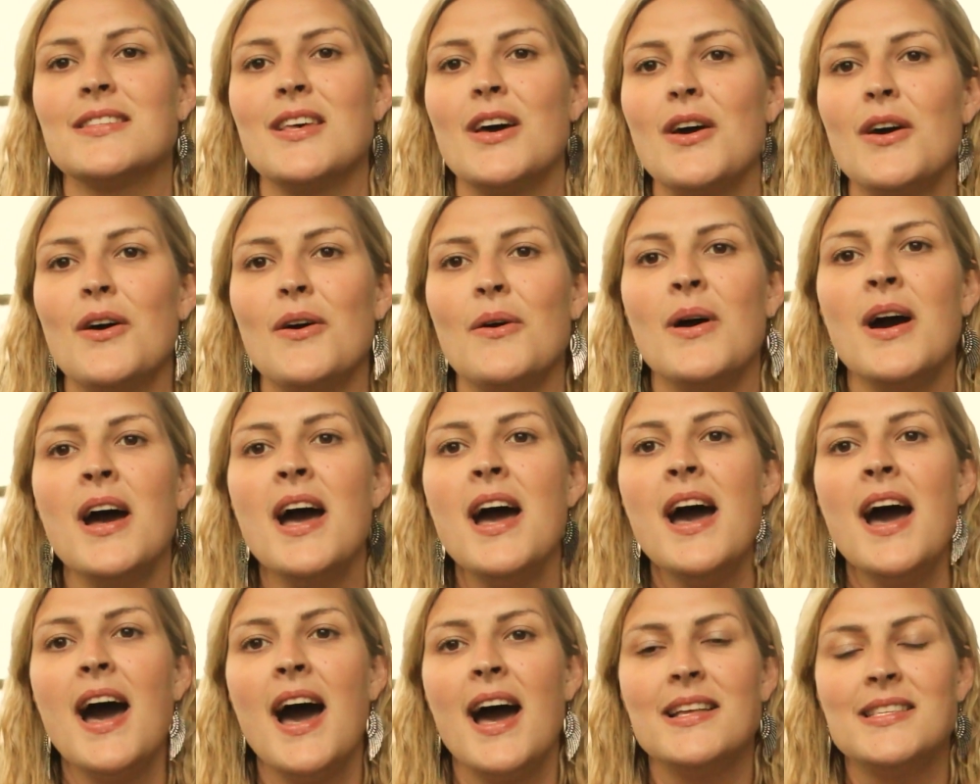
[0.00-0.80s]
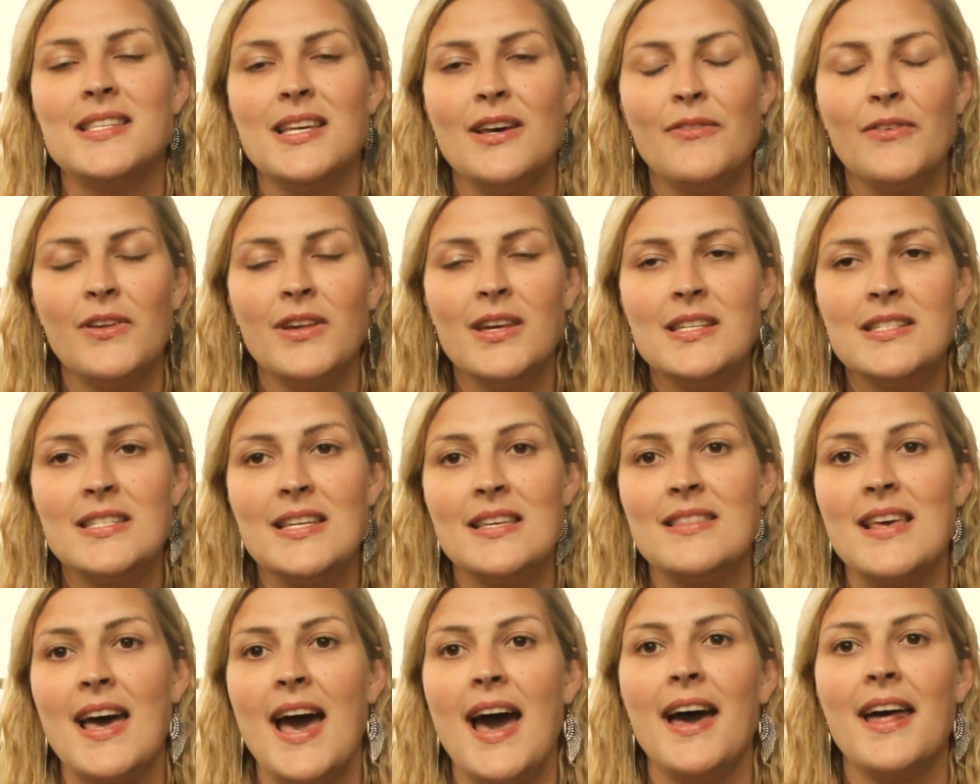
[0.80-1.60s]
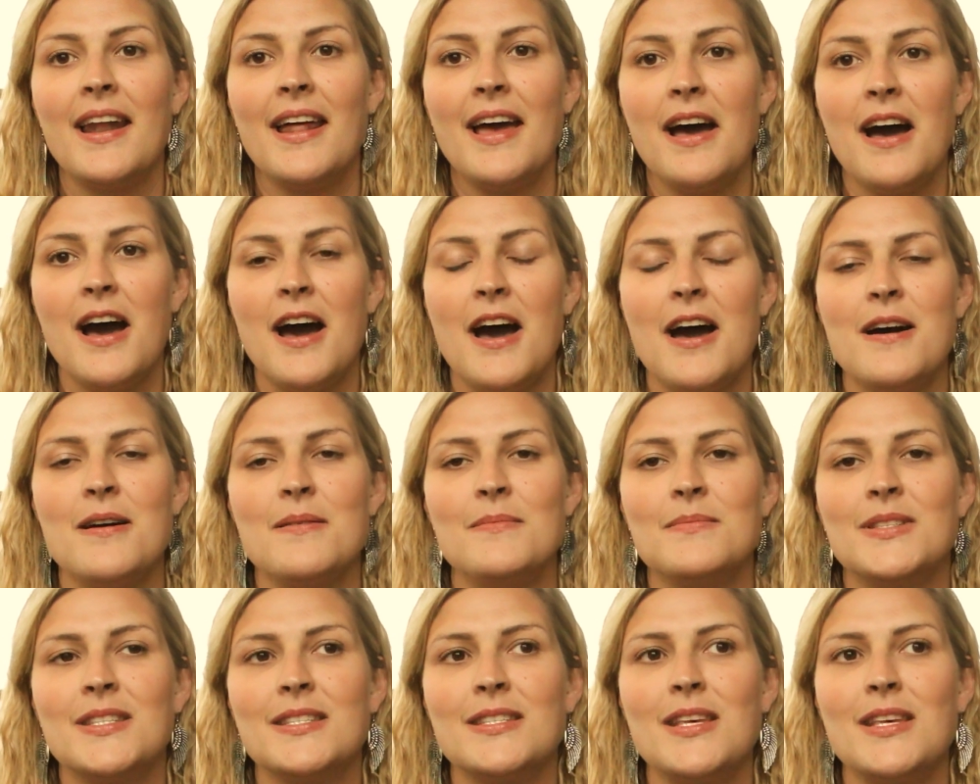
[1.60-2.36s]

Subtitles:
So I definitely did that.